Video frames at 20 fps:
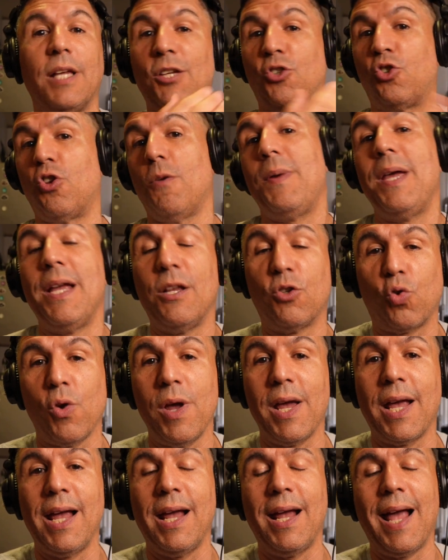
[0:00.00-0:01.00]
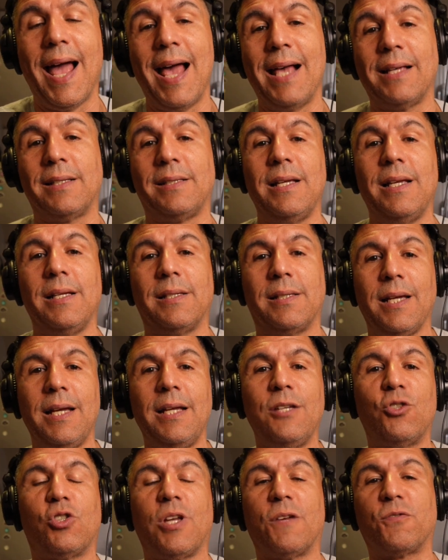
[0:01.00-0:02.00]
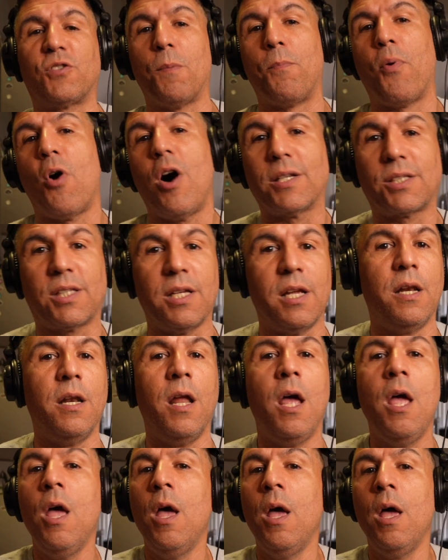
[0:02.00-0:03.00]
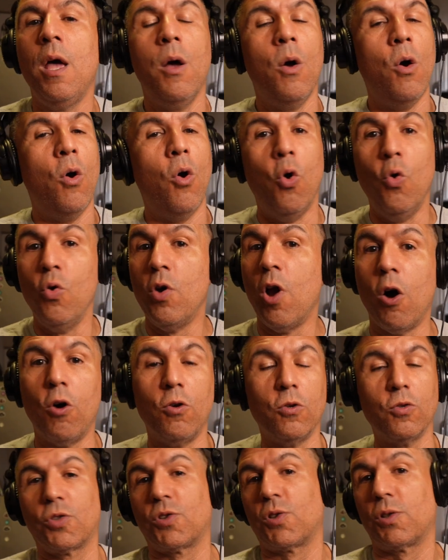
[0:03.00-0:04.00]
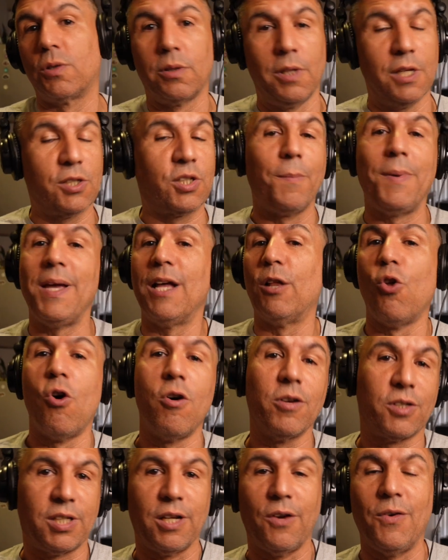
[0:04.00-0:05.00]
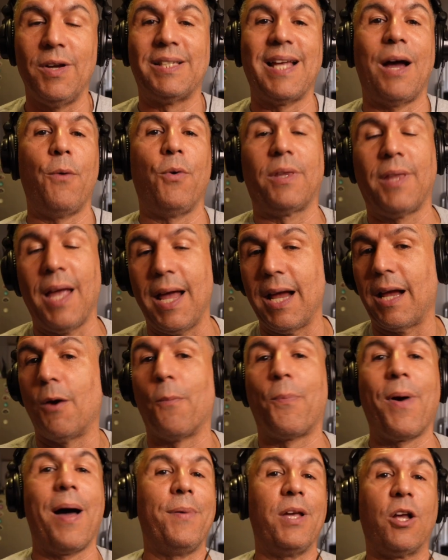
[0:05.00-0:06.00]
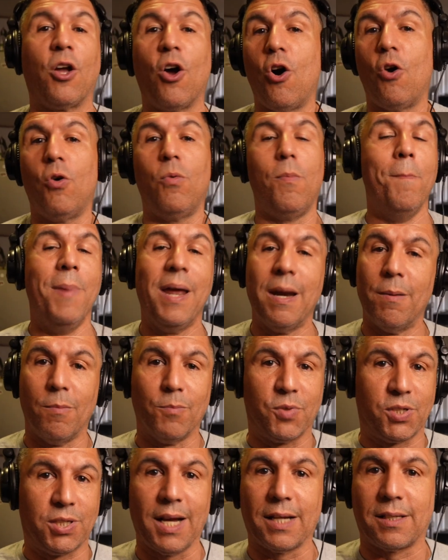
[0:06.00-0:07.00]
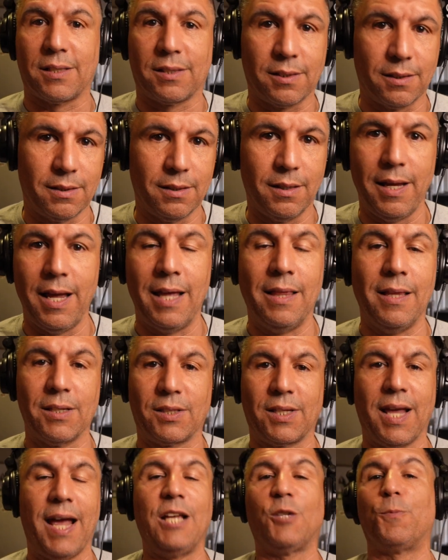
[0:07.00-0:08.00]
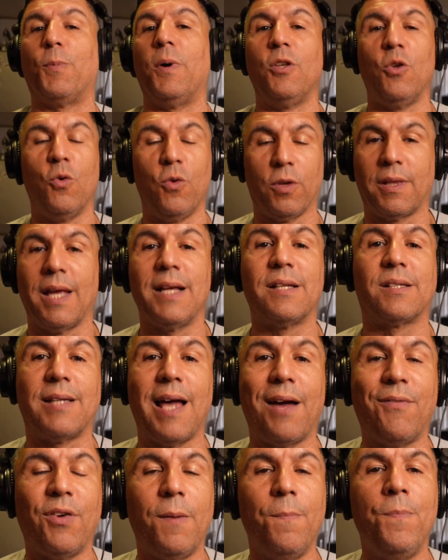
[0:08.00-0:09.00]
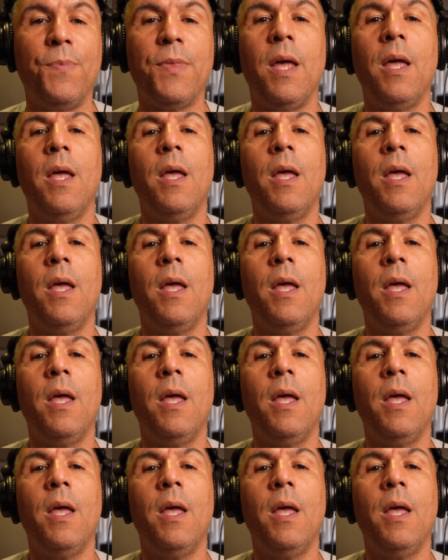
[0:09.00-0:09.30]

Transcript: It should be intriguing as the scene shifts to Boston. Who knows? This could be a long series, I would think. It'll probably go minimum six in this case, but you would think seven.